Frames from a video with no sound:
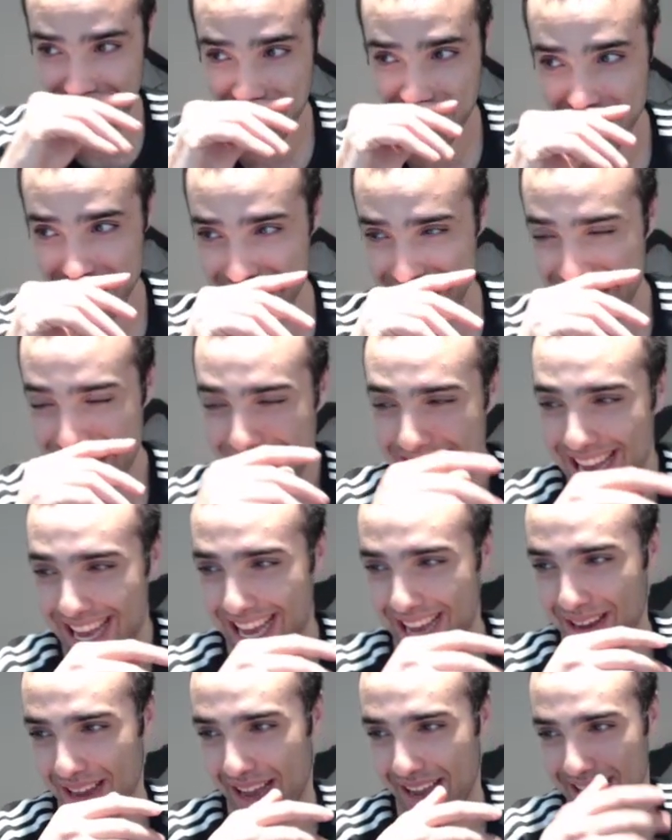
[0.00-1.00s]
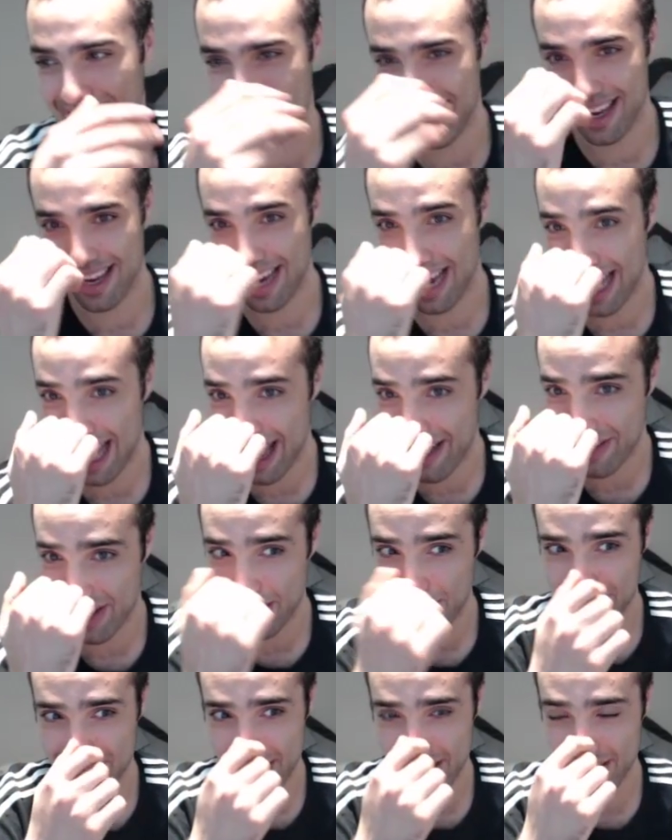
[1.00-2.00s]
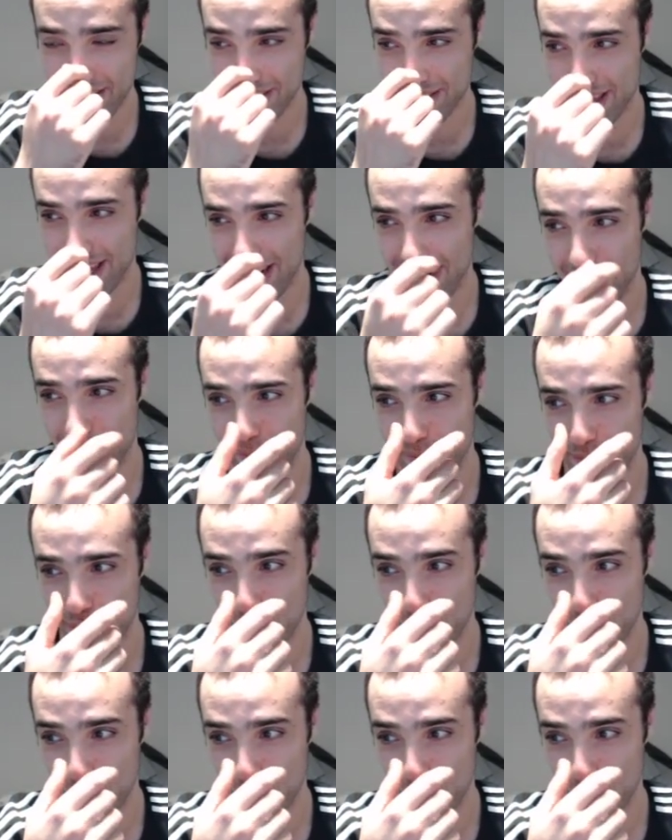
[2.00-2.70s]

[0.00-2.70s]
I have it updated on GitHub.